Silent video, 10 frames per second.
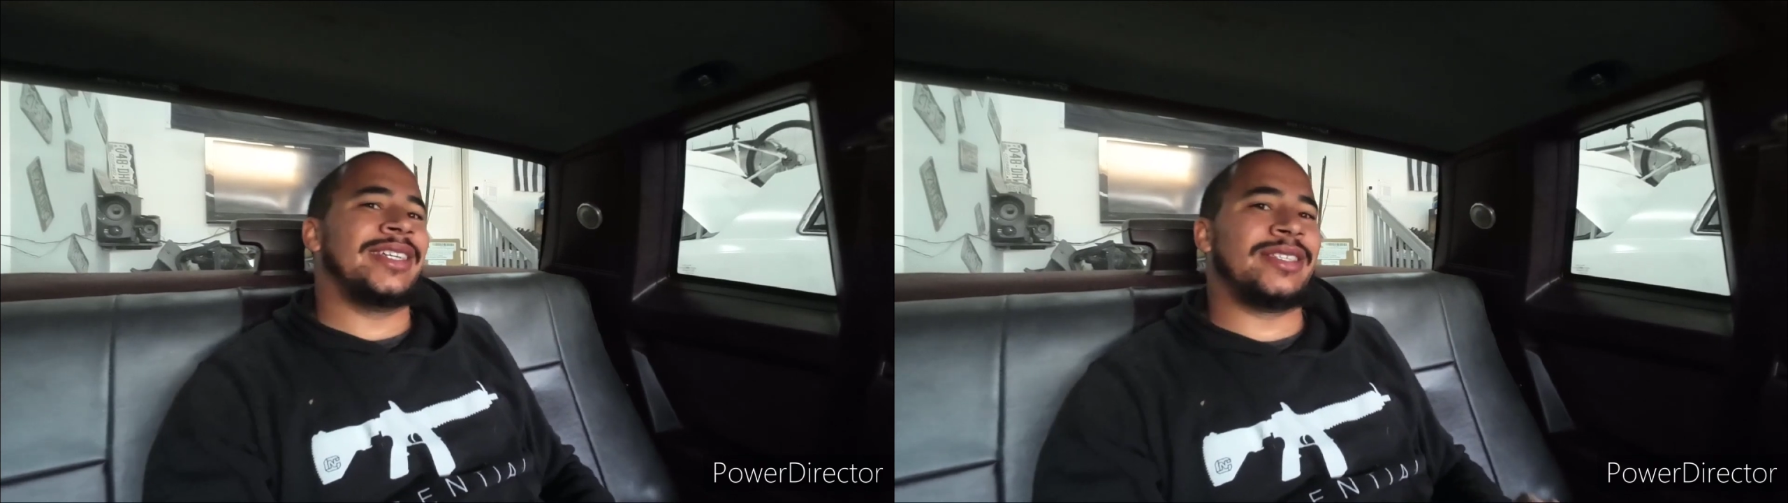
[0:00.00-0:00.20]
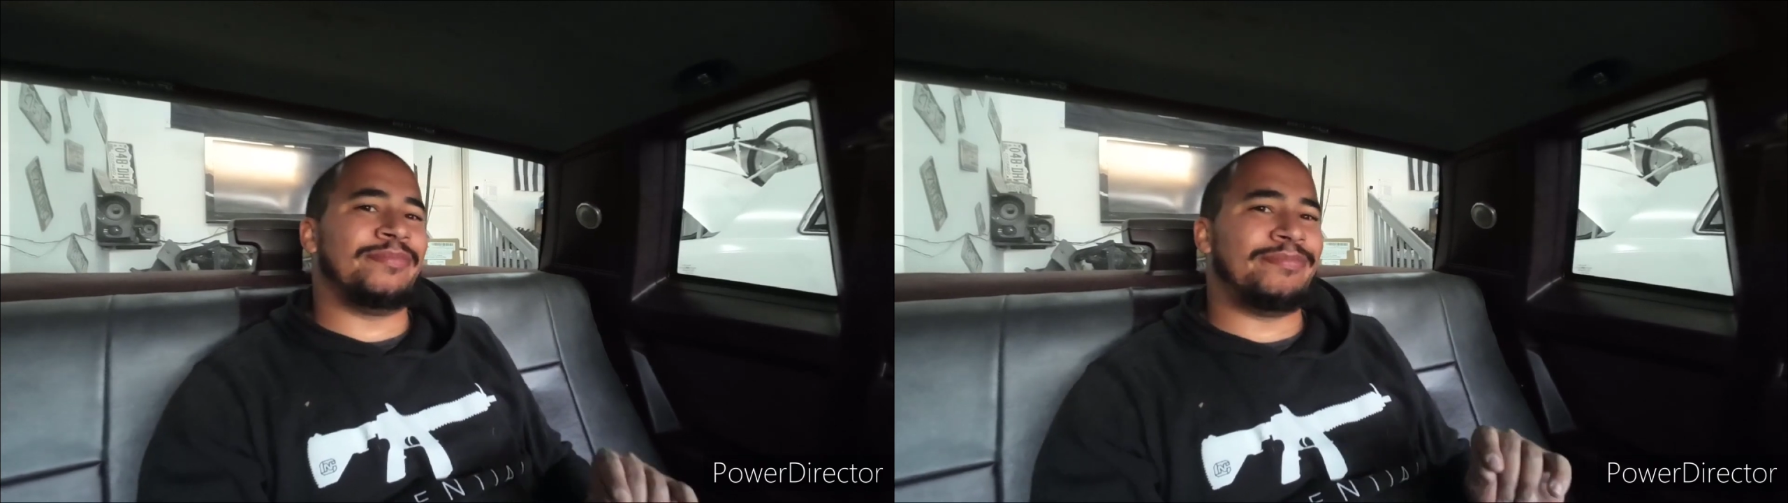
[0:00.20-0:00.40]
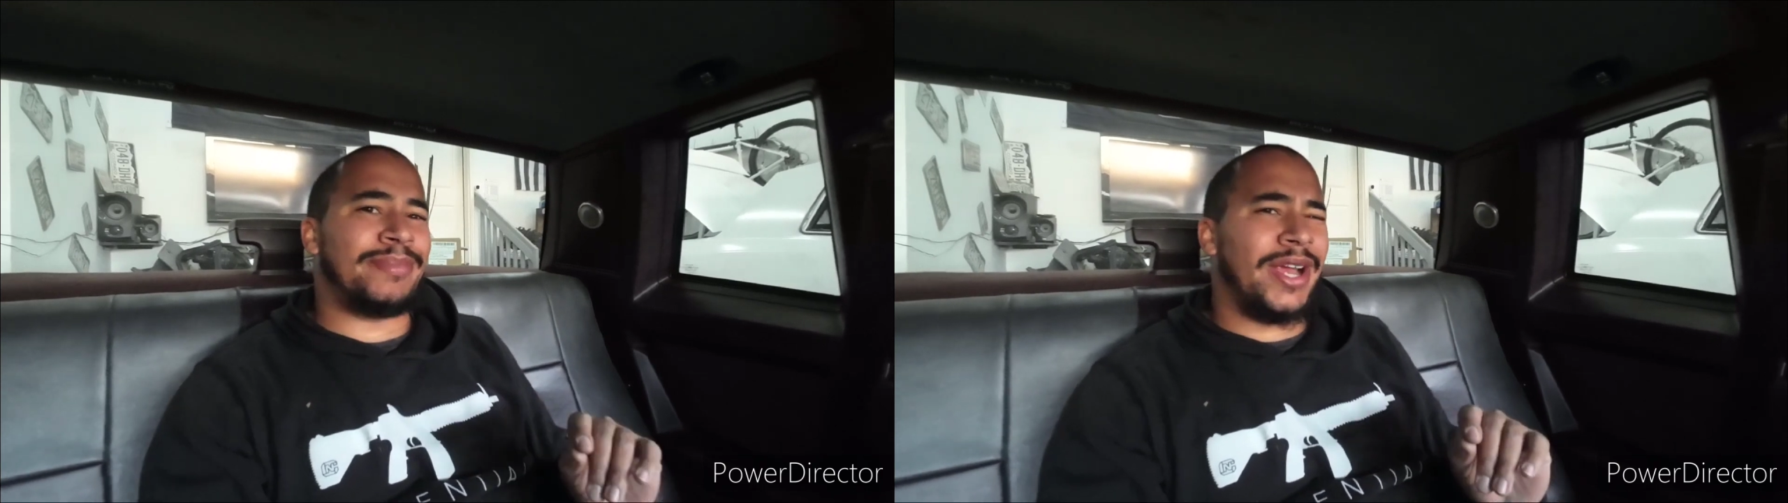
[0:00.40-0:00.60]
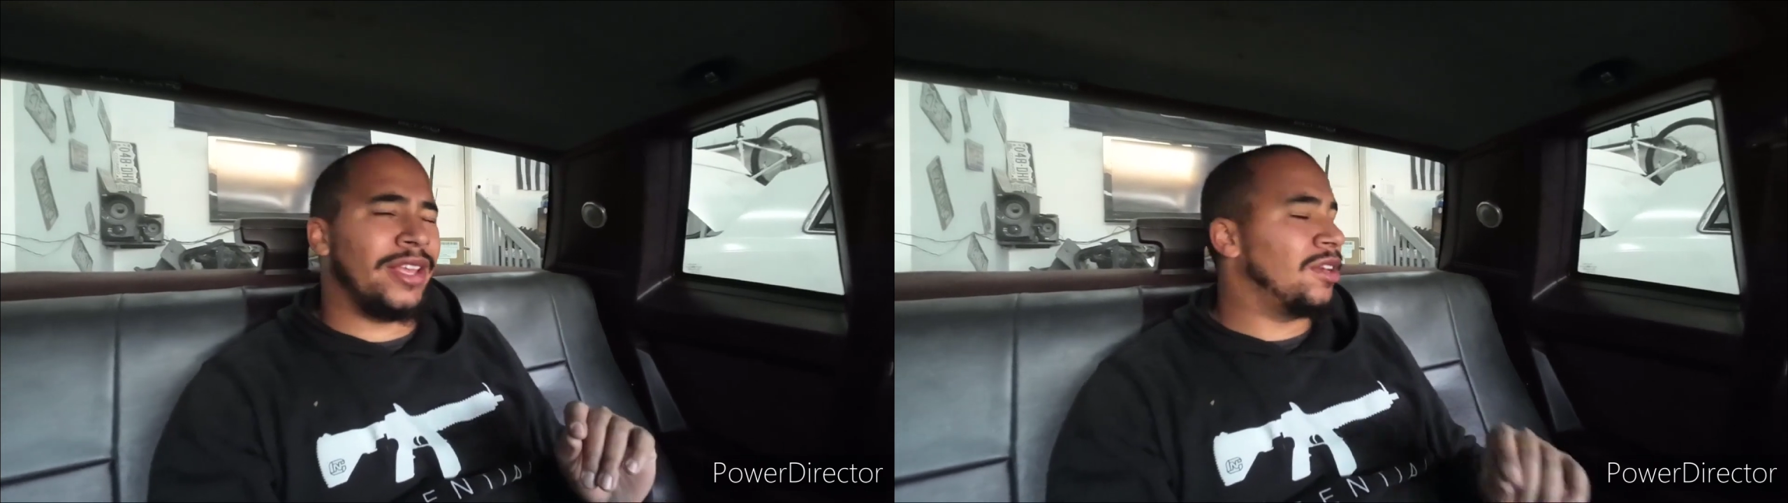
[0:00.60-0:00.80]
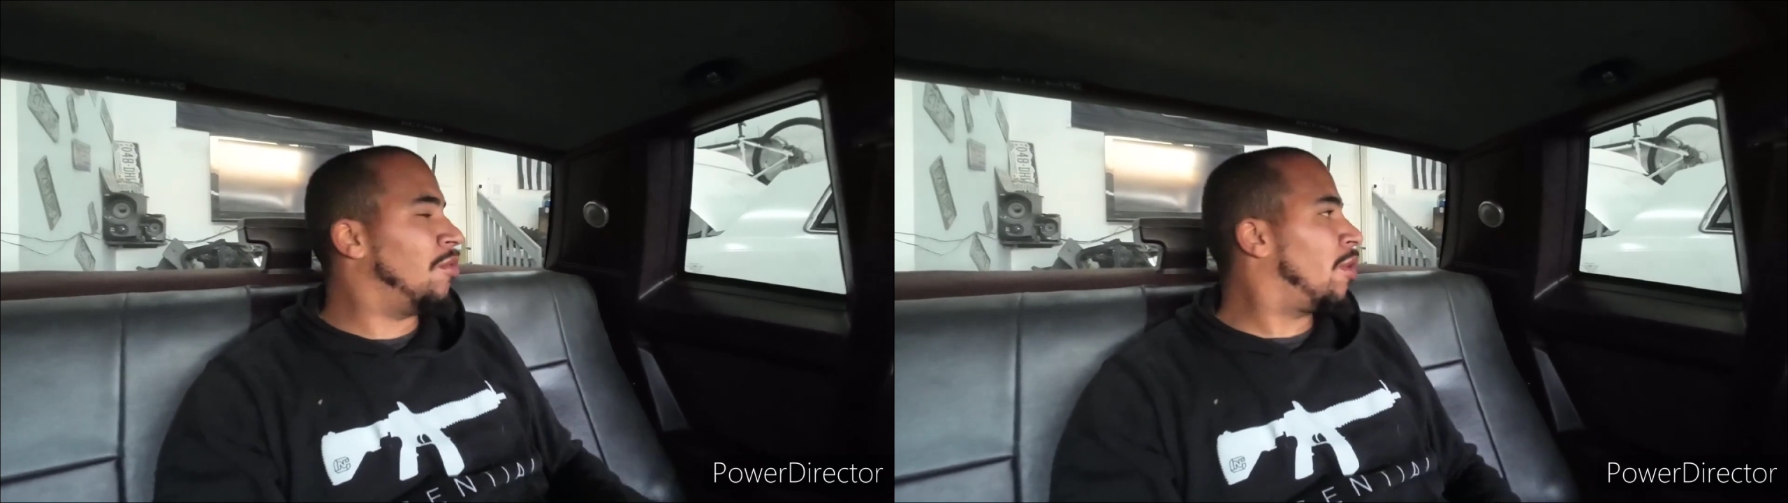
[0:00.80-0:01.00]
it's
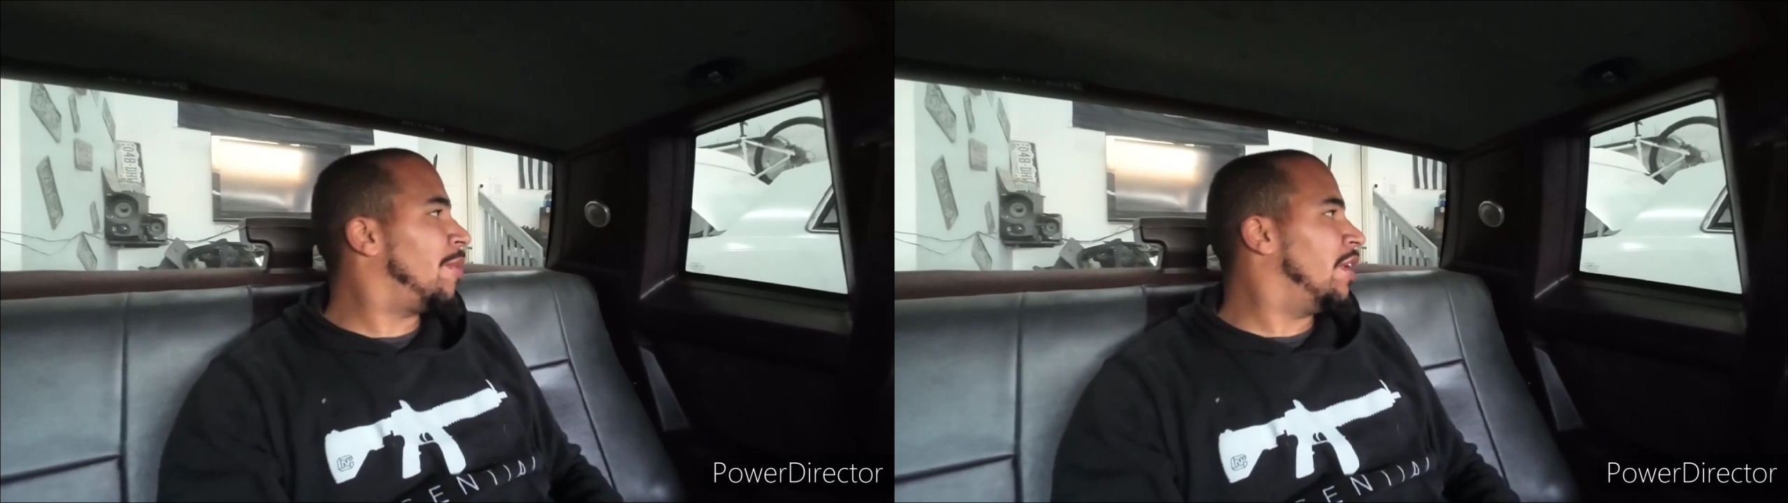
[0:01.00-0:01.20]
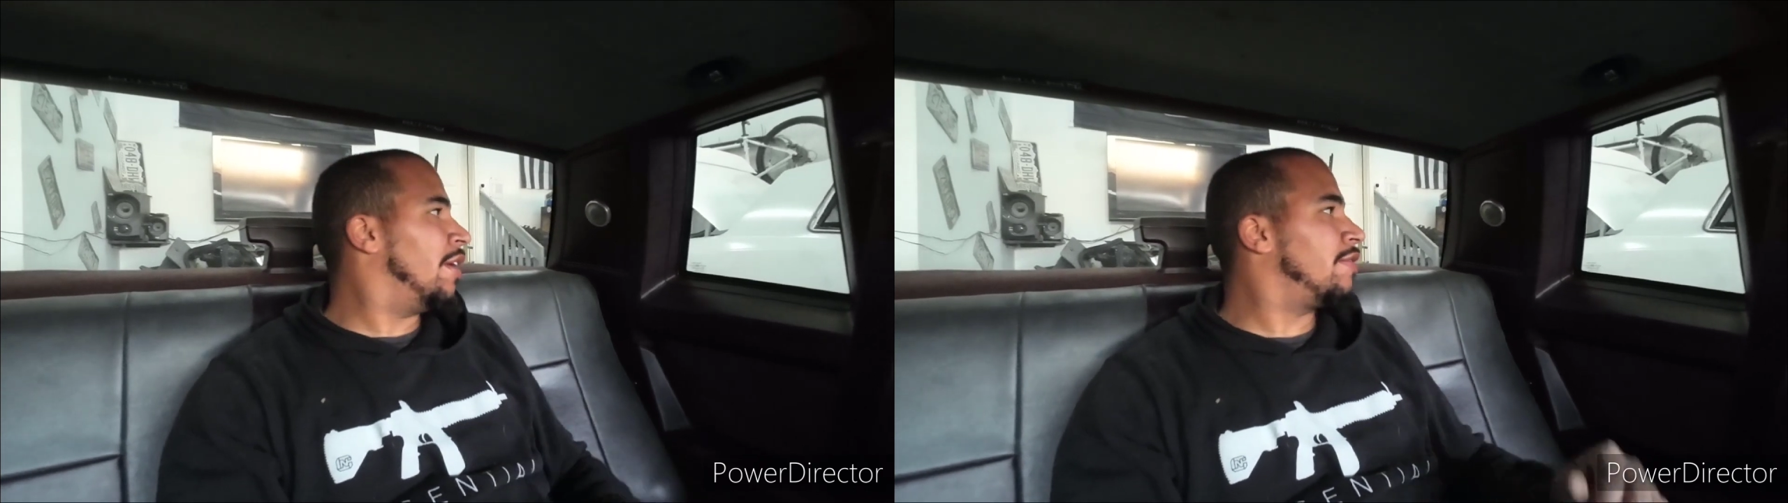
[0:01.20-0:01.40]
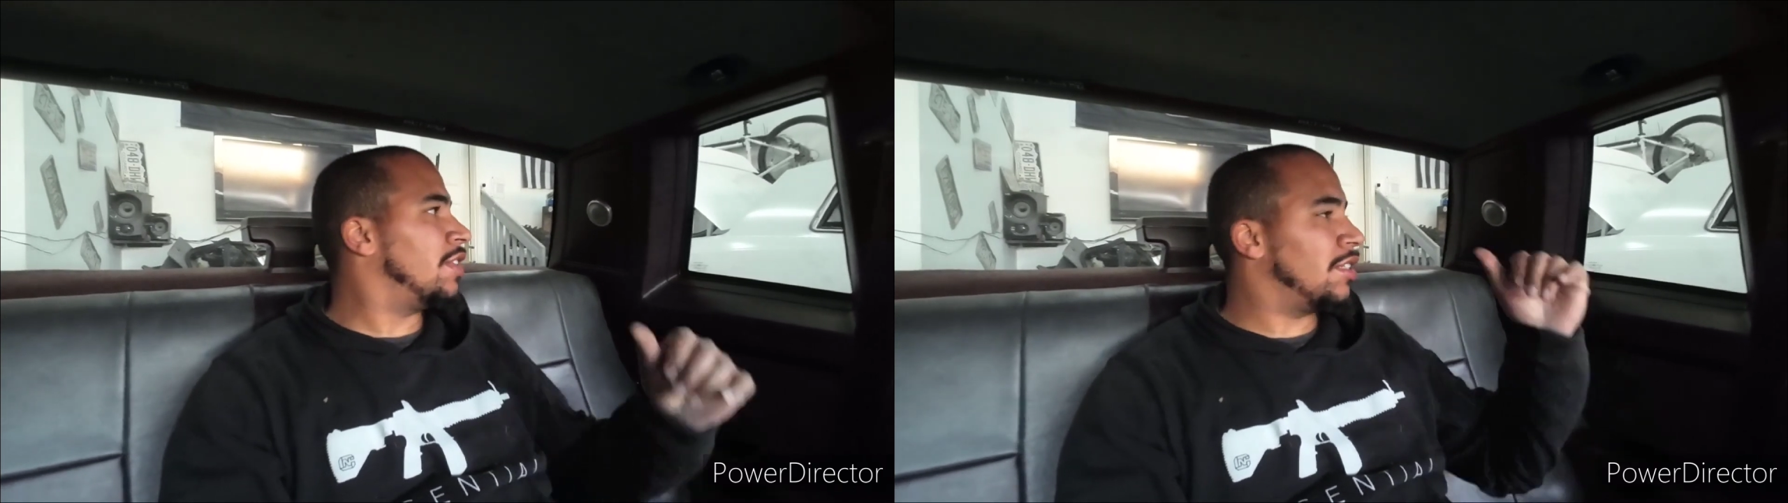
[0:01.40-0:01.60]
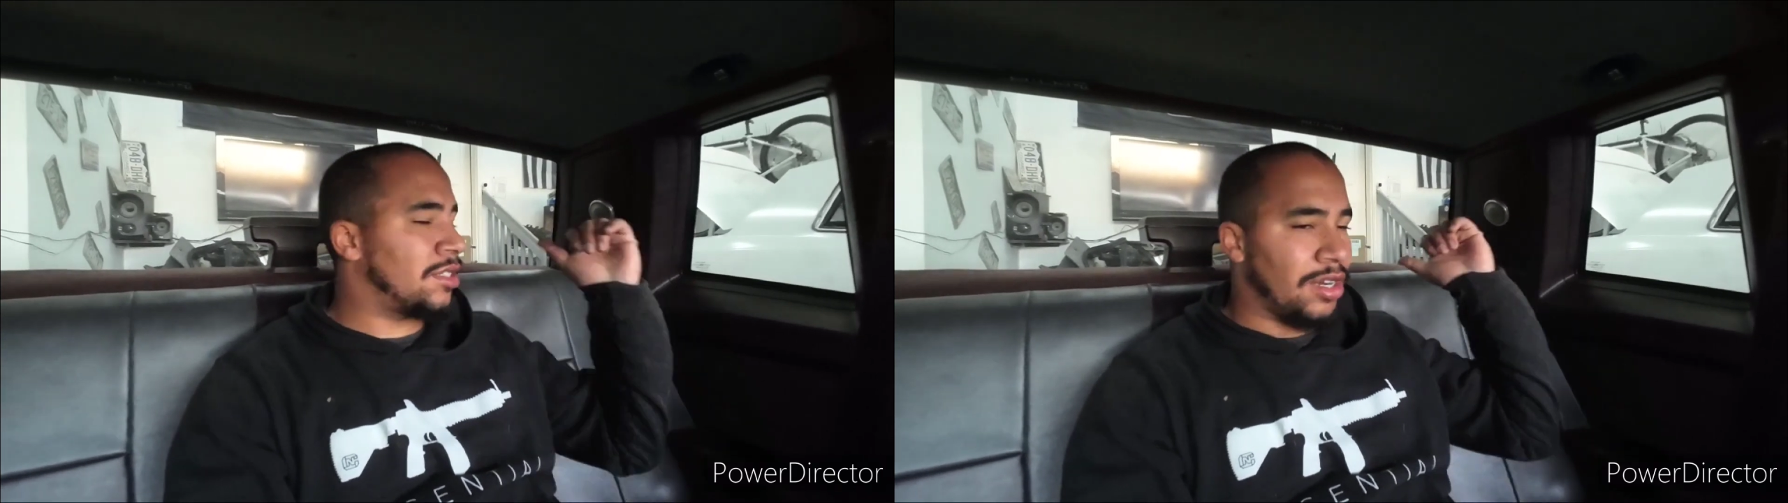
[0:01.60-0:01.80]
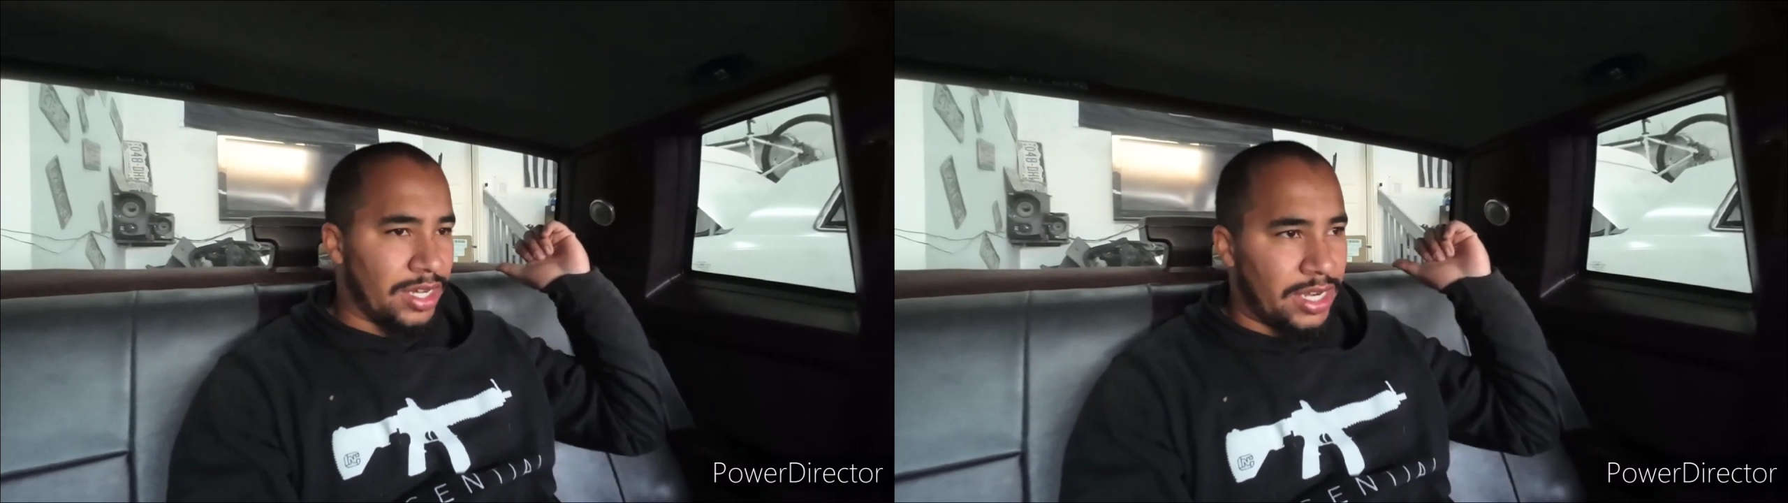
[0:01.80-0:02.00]
barely warm enough to start